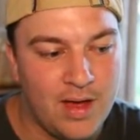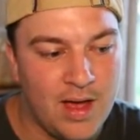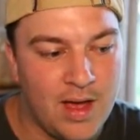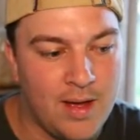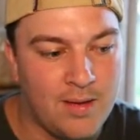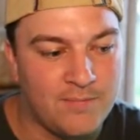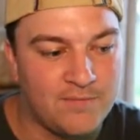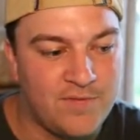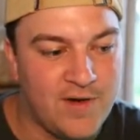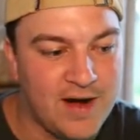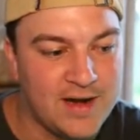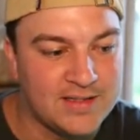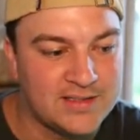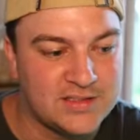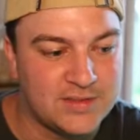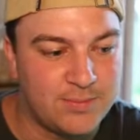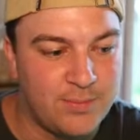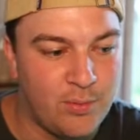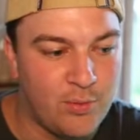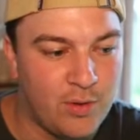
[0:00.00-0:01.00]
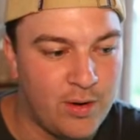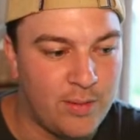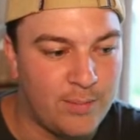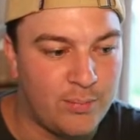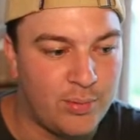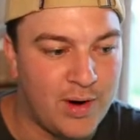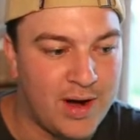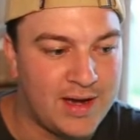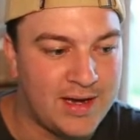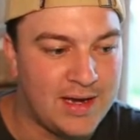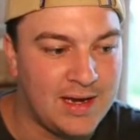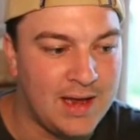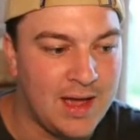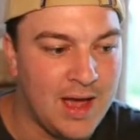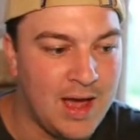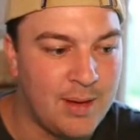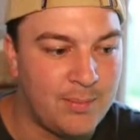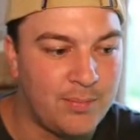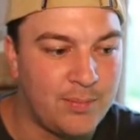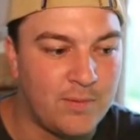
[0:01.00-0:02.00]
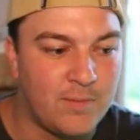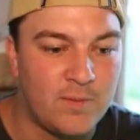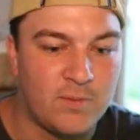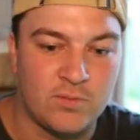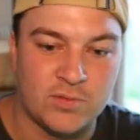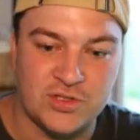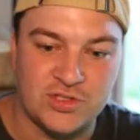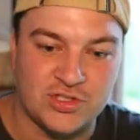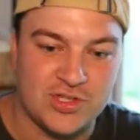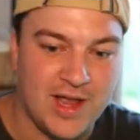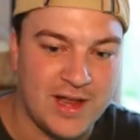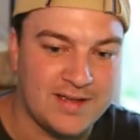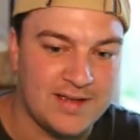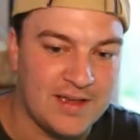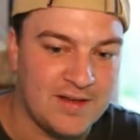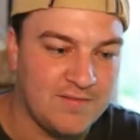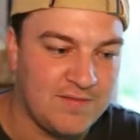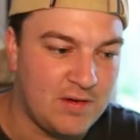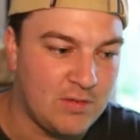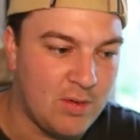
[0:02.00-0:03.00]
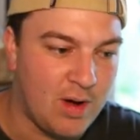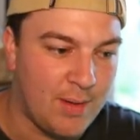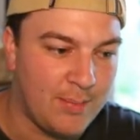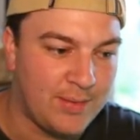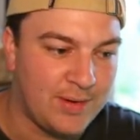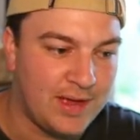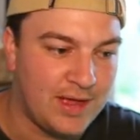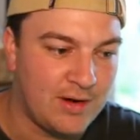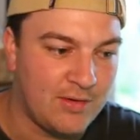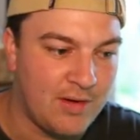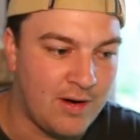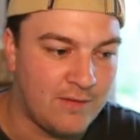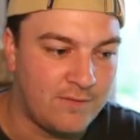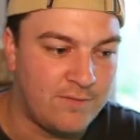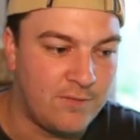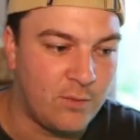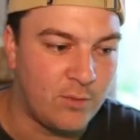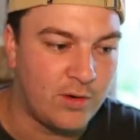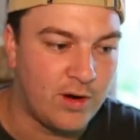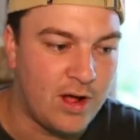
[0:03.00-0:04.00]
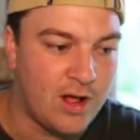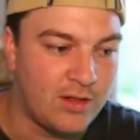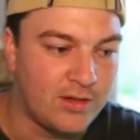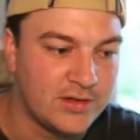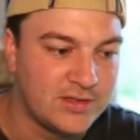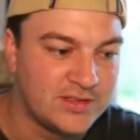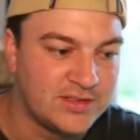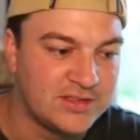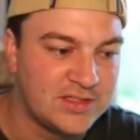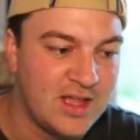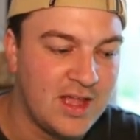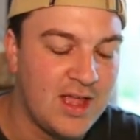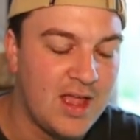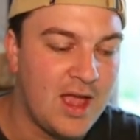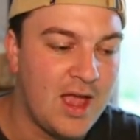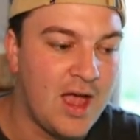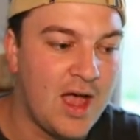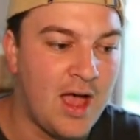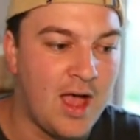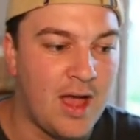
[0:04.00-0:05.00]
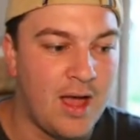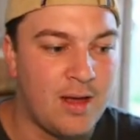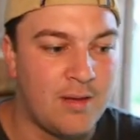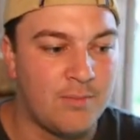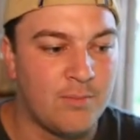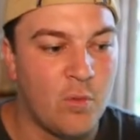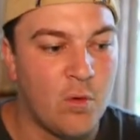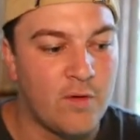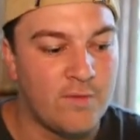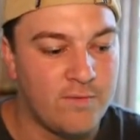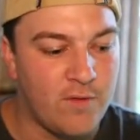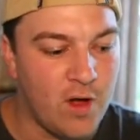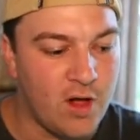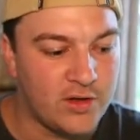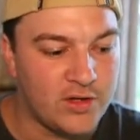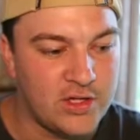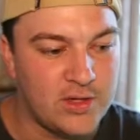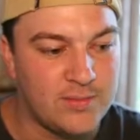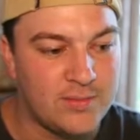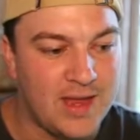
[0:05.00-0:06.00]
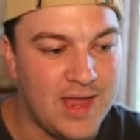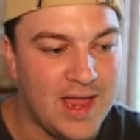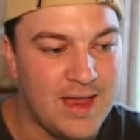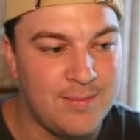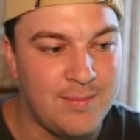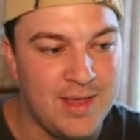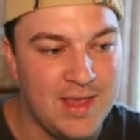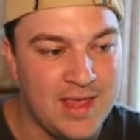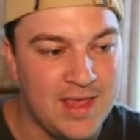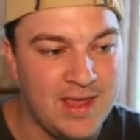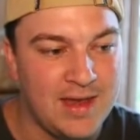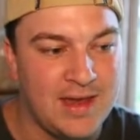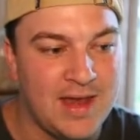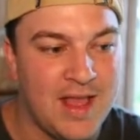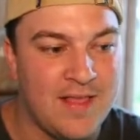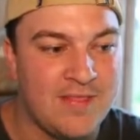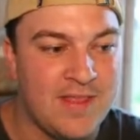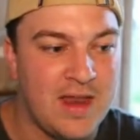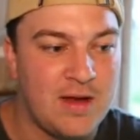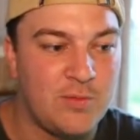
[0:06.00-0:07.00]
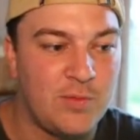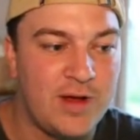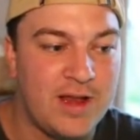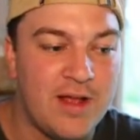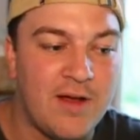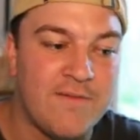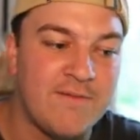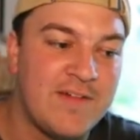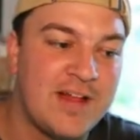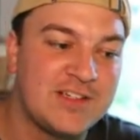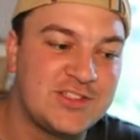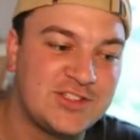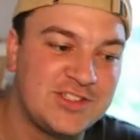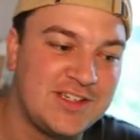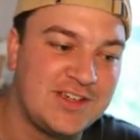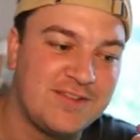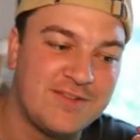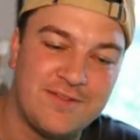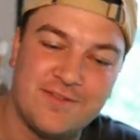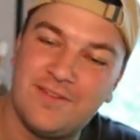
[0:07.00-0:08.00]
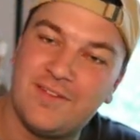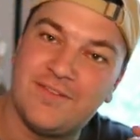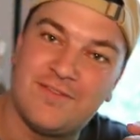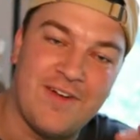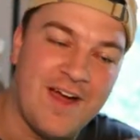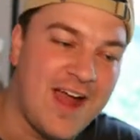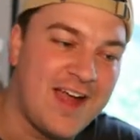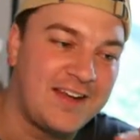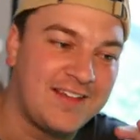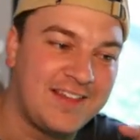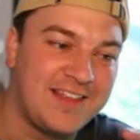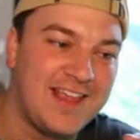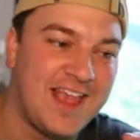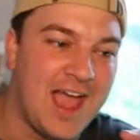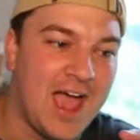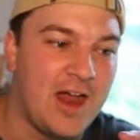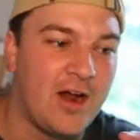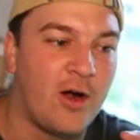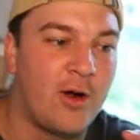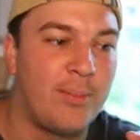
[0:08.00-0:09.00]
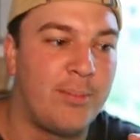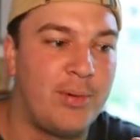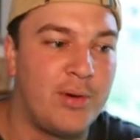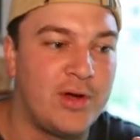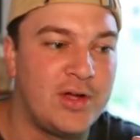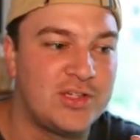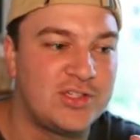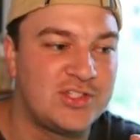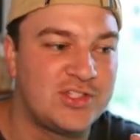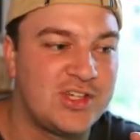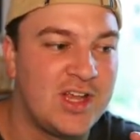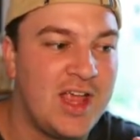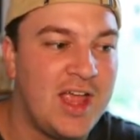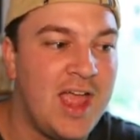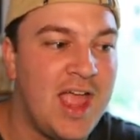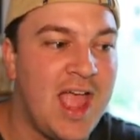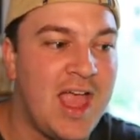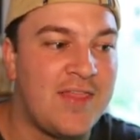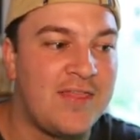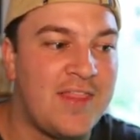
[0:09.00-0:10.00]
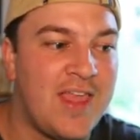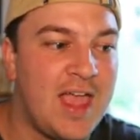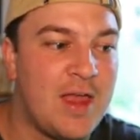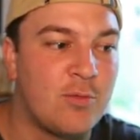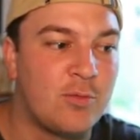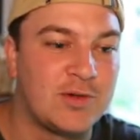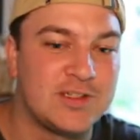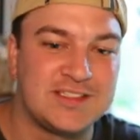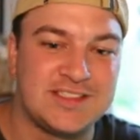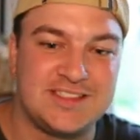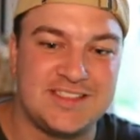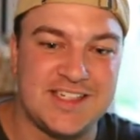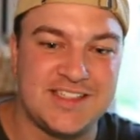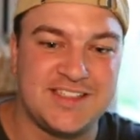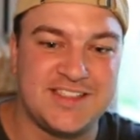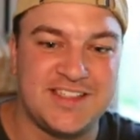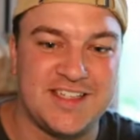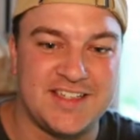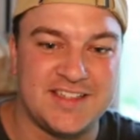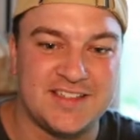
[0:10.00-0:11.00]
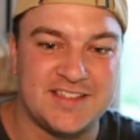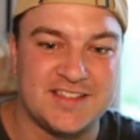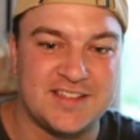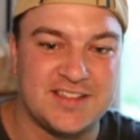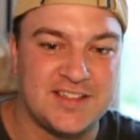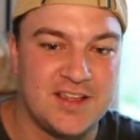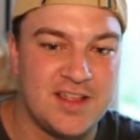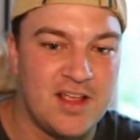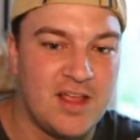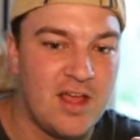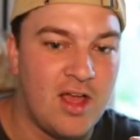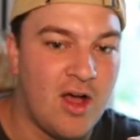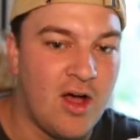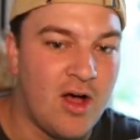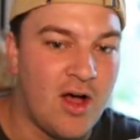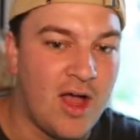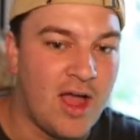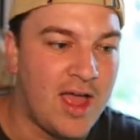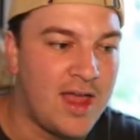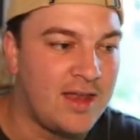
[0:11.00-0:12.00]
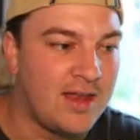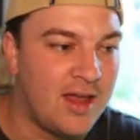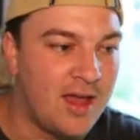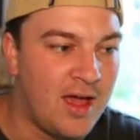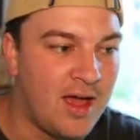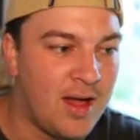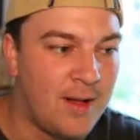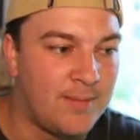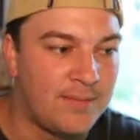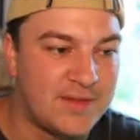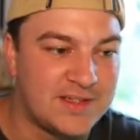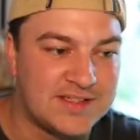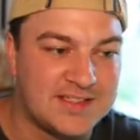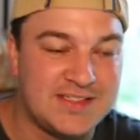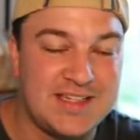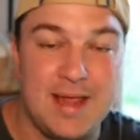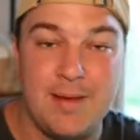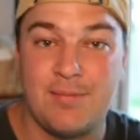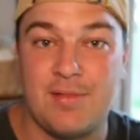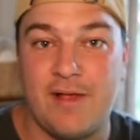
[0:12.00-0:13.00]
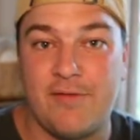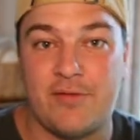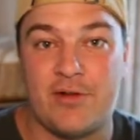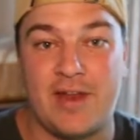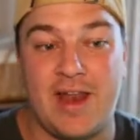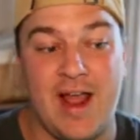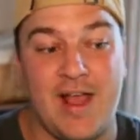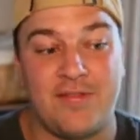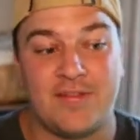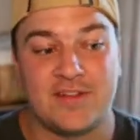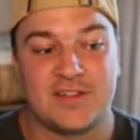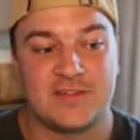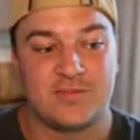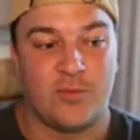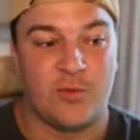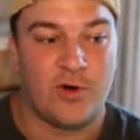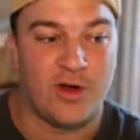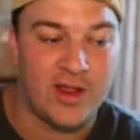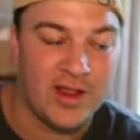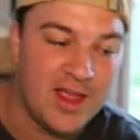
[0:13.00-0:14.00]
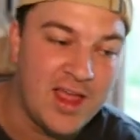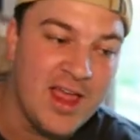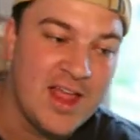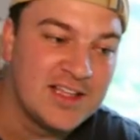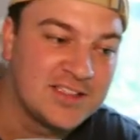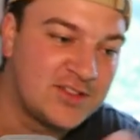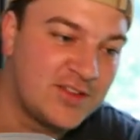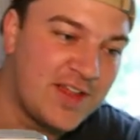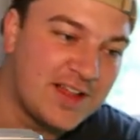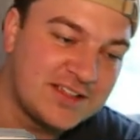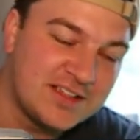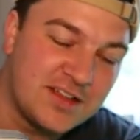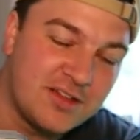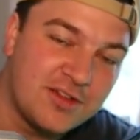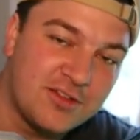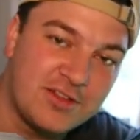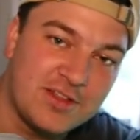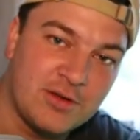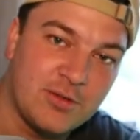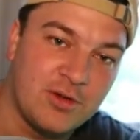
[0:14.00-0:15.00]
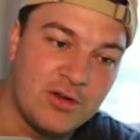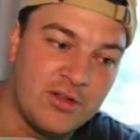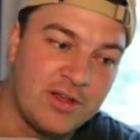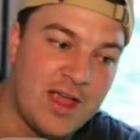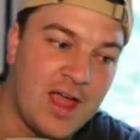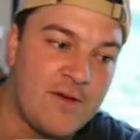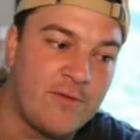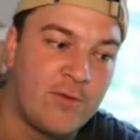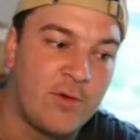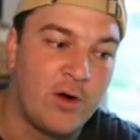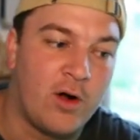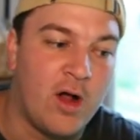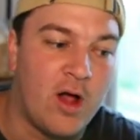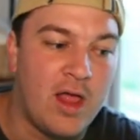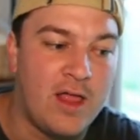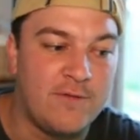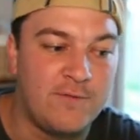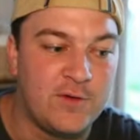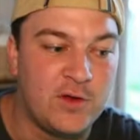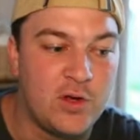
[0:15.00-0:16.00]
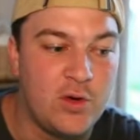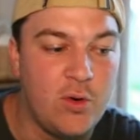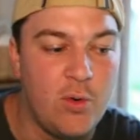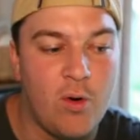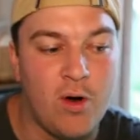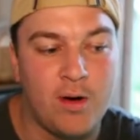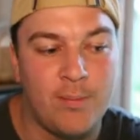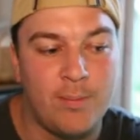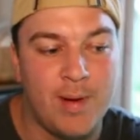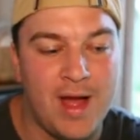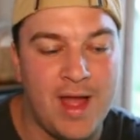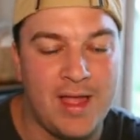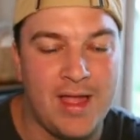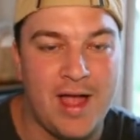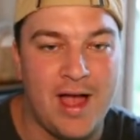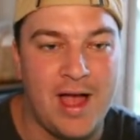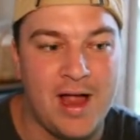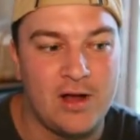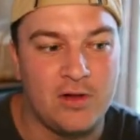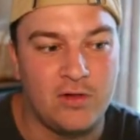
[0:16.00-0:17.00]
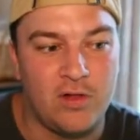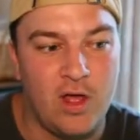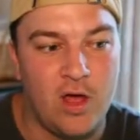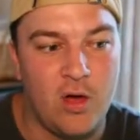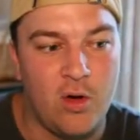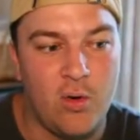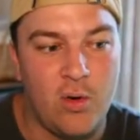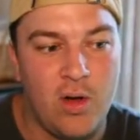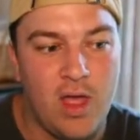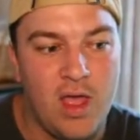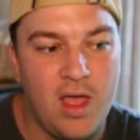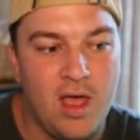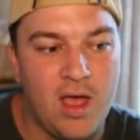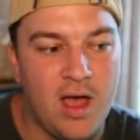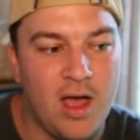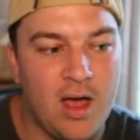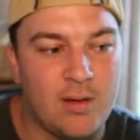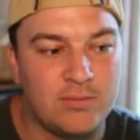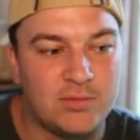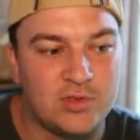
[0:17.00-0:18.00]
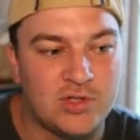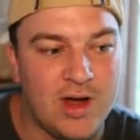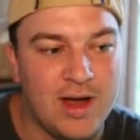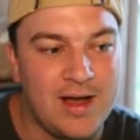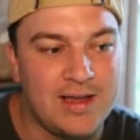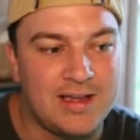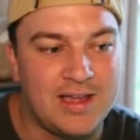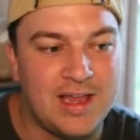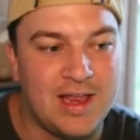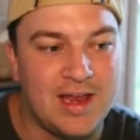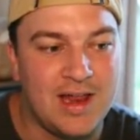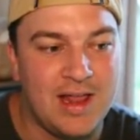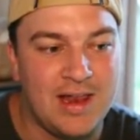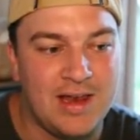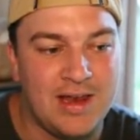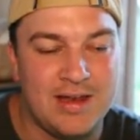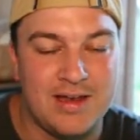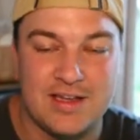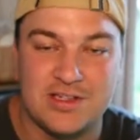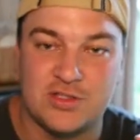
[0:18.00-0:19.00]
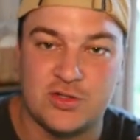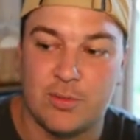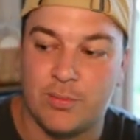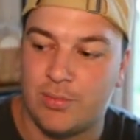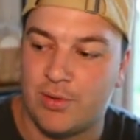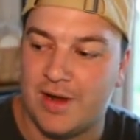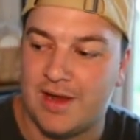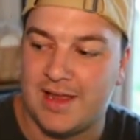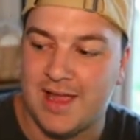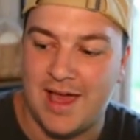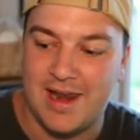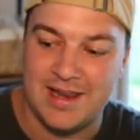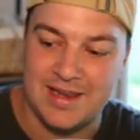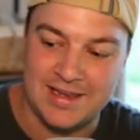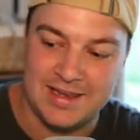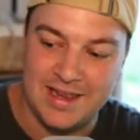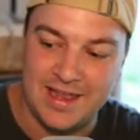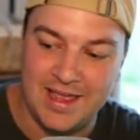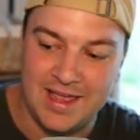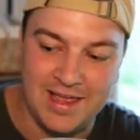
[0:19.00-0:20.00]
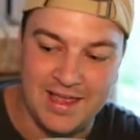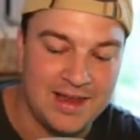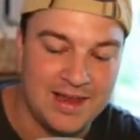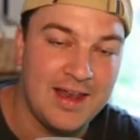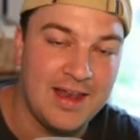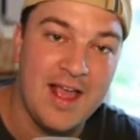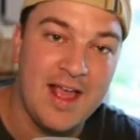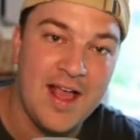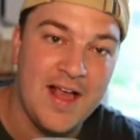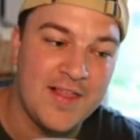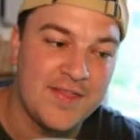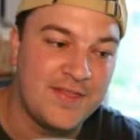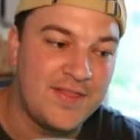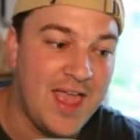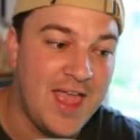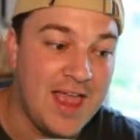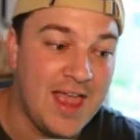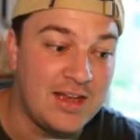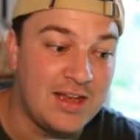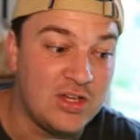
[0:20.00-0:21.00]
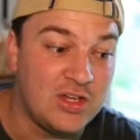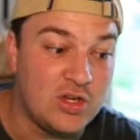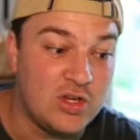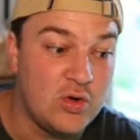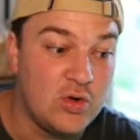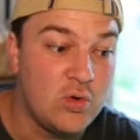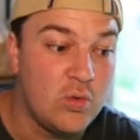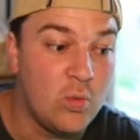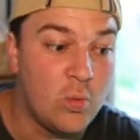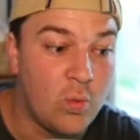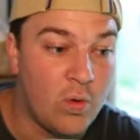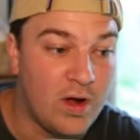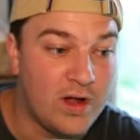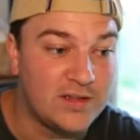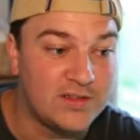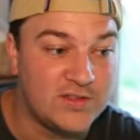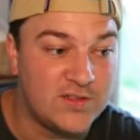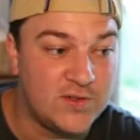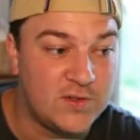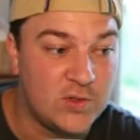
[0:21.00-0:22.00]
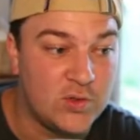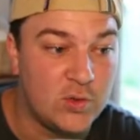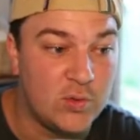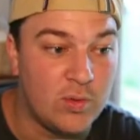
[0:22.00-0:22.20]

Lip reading: finding support, breaking up, rejecting VWAP again around $4. More volume came in, and then we eventually finally had our push and then resistance on the same level it had this morning. So that's another thing you want to look out for. If you are buying a higher low, trying to get an initial breakout again, then you want to